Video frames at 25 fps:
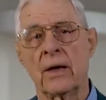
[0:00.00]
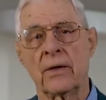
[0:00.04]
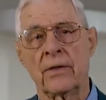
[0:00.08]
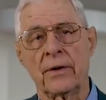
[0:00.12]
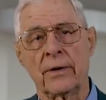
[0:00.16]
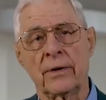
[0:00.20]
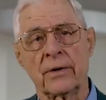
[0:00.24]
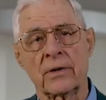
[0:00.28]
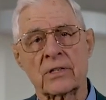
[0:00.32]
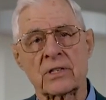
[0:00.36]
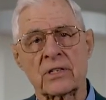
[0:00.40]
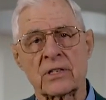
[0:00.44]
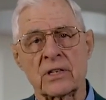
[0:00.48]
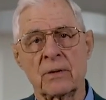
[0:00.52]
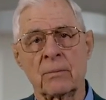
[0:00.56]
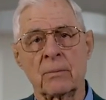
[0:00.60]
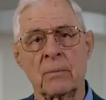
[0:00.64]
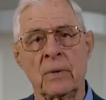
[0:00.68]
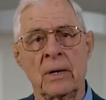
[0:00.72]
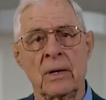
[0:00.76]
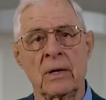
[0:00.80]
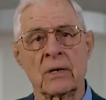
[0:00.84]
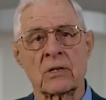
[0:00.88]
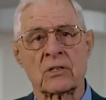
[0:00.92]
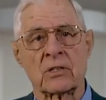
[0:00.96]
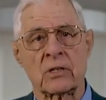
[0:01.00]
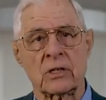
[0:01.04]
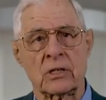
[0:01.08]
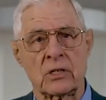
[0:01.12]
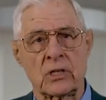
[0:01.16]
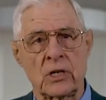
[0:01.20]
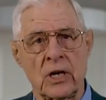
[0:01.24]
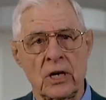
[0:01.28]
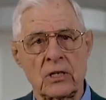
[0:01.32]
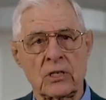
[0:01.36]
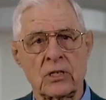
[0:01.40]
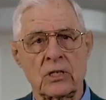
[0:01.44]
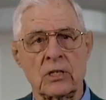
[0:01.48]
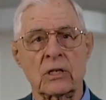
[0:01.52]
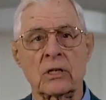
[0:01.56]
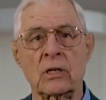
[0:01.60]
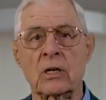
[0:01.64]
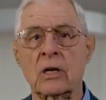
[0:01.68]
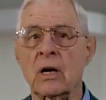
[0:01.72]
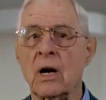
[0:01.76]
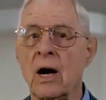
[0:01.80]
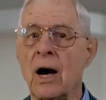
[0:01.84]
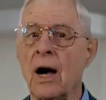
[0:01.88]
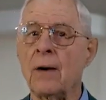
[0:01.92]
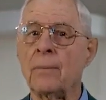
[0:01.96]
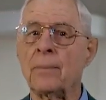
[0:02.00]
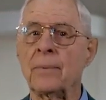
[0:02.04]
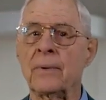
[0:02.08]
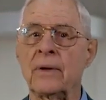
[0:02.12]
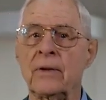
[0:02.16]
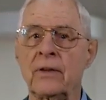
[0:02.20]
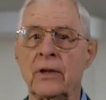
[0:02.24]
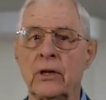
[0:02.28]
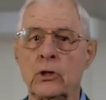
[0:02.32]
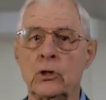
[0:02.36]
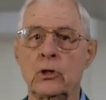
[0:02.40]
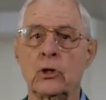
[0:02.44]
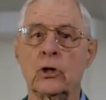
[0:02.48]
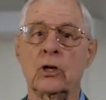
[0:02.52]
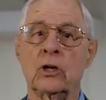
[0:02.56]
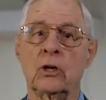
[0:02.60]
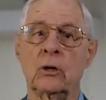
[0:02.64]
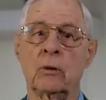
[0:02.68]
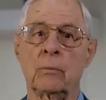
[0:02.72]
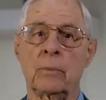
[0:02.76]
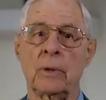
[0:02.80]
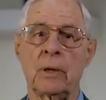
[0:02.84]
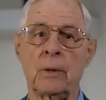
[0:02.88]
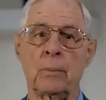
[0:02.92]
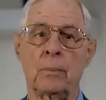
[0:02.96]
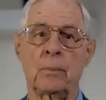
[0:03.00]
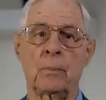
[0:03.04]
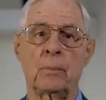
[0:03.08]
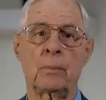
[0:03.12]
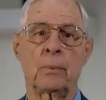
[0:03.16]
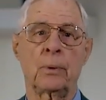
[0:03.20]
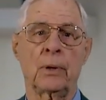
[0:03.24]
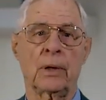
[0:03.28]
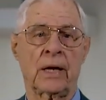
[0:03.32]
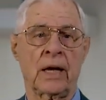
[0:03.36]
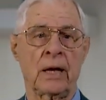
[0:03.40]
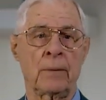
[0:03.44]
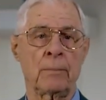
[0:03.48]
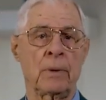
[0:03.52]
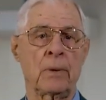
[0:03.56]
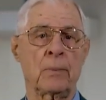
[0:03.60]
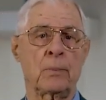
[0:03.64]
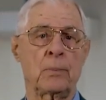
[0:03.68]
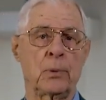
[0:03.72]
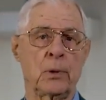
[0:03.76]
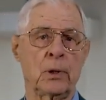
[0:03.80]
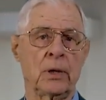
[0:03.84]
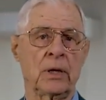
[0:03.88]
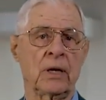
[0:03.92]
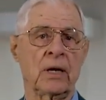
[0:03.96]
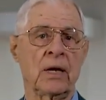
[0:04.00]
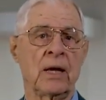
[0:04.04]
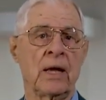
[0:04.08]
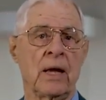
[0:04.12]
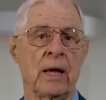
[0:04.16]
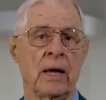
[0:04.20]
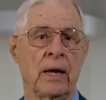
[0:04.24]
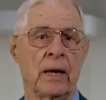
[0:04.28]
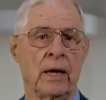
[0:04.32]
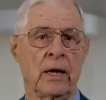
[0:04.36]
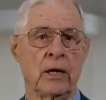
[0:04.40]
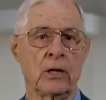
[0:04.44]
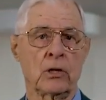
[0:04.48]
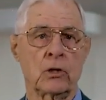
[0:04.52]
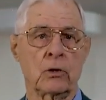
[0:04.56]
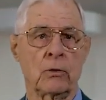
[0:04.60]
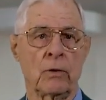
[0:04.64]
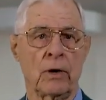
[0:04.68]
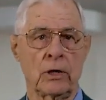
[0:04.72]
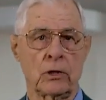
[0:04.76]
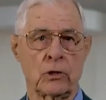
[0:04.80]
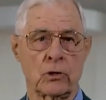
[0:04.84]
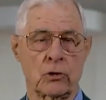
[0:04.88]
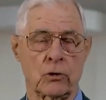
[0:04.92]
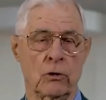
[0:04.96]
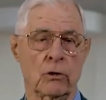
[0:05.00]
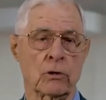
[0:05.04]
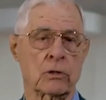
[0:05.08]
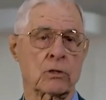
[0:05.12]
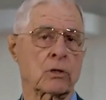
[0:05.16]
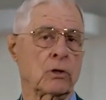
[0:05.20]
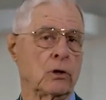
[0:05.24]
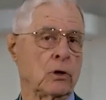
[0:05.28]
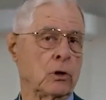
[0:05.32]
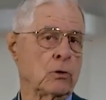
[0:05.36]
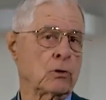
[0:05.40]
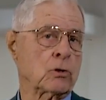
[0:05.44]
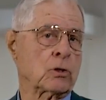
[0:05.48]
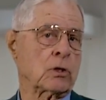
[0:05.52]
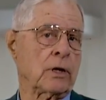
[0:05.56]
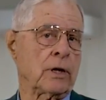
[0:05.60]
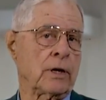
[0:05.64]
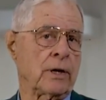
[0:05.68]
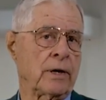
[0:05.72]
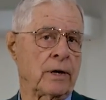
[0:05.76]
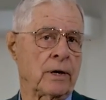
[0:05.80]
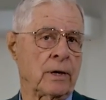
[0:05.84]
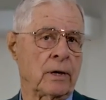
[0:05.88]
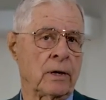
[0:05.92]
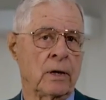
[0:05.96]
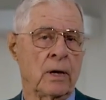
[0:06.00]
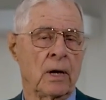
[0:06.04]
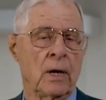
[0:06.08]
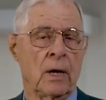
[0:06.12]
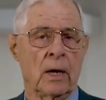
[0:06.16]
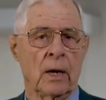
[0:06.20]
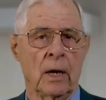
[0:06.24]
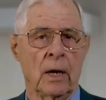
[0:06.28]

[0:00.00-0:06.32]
there is some suggested copy that you can be put into a church newsletter,